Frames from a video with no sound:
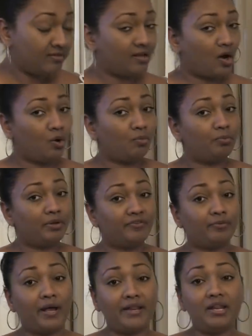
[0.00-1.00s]
Now
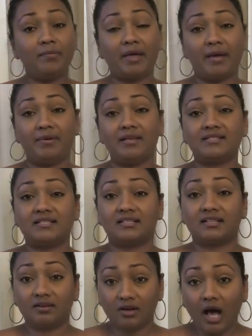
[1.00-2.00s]
when the baby
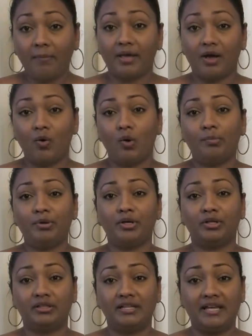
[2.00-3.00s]
is coming home,
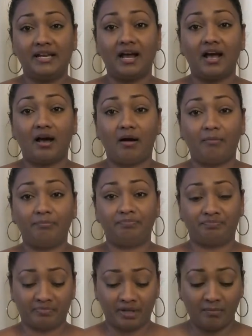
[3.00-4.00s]
you'll need
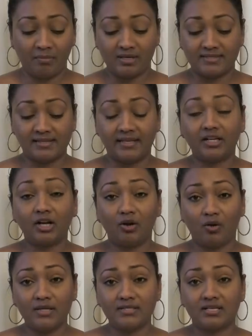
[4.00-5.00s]
muslin
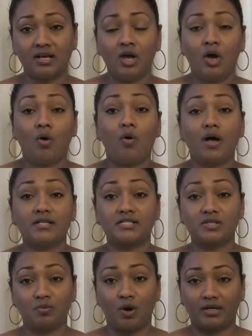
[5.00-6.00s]
cloth or a
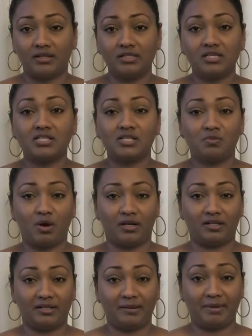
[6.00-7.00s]
swaddle to
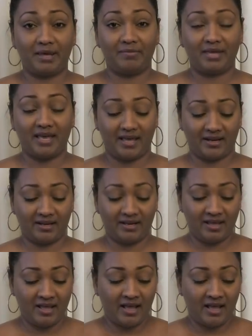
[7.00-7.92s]
swaddle the baby in.